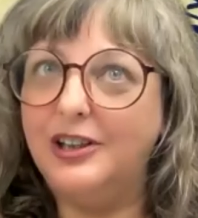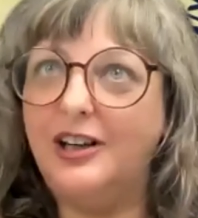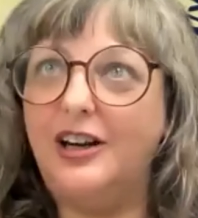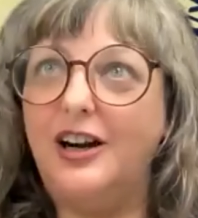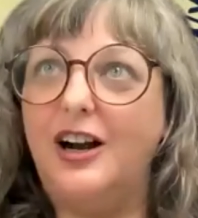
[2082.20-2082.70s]
we've
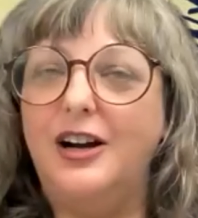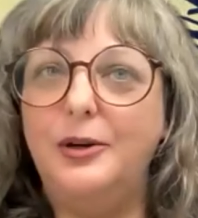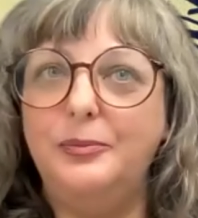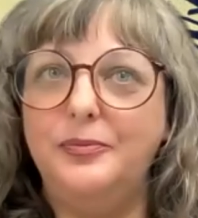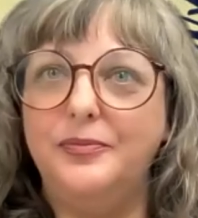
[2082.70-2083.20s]
got two
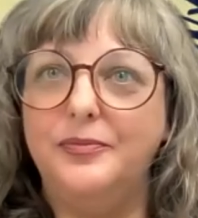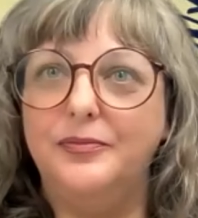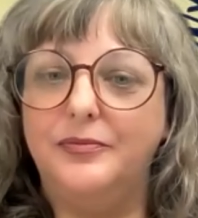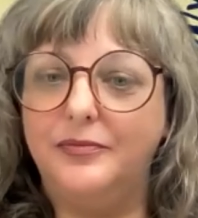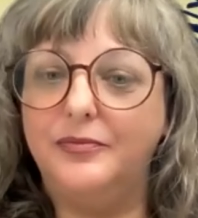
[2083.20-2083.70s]
of those
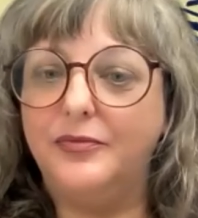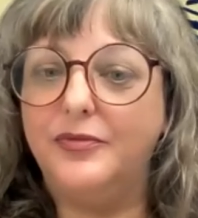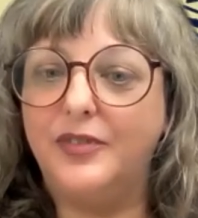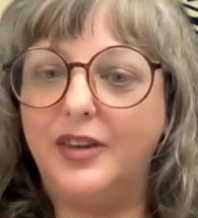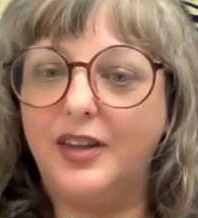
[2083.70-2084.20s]

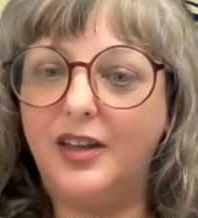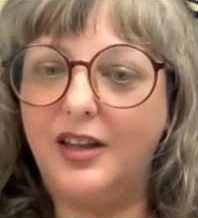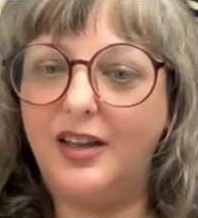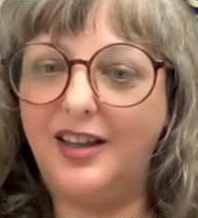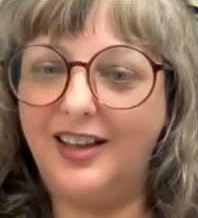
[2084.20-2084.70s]
questions because
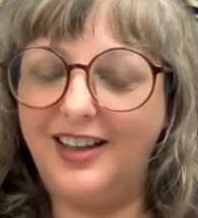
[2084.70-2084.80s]
someone else